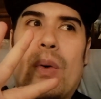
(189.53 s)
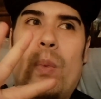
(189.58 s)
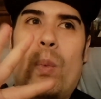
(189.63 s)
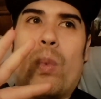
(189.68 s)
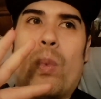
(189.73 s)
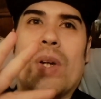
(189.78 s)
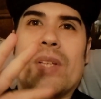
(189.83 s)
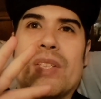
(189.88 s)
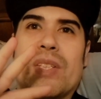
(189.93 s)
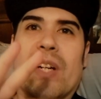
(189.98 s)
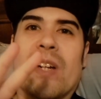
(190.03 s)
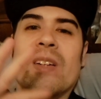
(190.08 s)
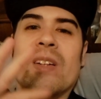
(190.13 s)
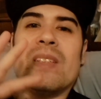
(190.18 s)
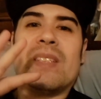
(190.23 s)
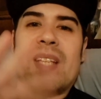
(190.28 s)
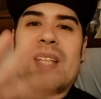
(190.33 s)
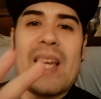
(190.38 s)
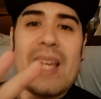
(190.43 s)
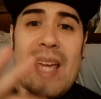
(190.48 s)

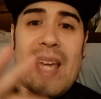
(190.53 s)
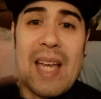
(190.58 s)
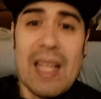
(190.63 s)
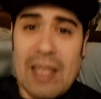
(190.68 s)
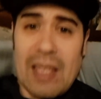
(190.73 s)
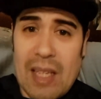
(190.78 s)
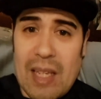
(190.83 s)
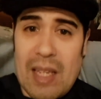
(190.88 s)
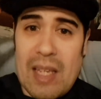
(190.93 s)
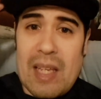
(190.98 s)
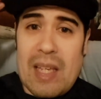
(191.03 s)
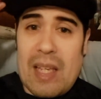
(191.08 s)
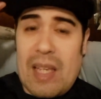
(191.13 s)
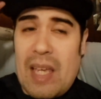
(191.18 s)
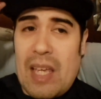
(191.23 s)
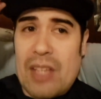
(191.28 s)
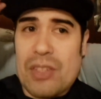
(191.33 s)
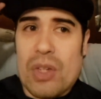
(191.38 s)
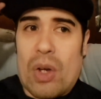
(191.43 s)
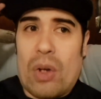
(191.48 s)
return ticket
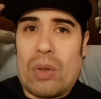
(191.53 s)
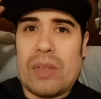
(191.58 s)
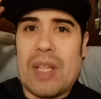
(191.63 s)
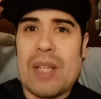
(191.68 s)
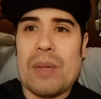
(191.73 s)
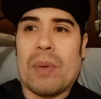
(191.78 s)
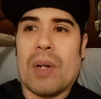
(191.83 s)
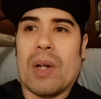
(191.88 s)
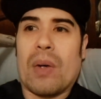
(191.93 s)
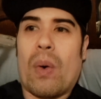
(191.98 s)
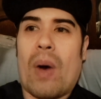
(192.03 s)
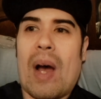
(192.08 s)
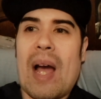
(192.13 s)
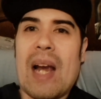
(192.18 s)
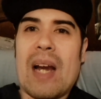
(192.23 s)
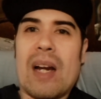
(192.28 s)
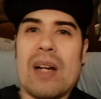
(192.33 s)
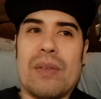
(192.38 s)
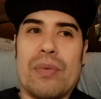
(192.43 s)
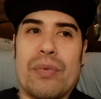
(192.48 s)
is only
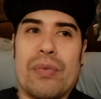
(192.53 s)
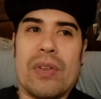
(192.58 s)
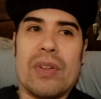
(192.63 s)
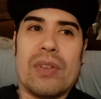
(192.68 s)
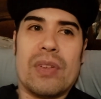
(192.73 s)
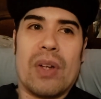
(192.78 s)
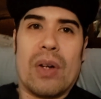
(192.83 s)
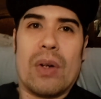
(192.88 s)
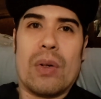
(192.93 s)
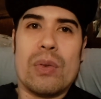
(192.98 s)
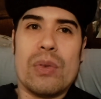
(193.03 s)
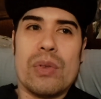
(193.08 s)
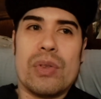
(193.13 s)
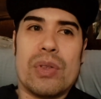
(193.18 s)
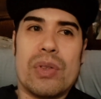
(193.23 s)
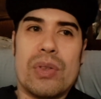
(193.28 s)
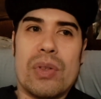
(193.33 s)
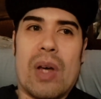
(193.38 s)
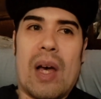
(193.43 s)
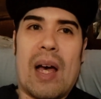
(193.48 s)
required for
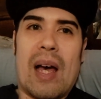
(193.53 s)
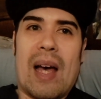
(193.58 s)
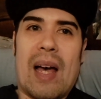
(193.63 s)
those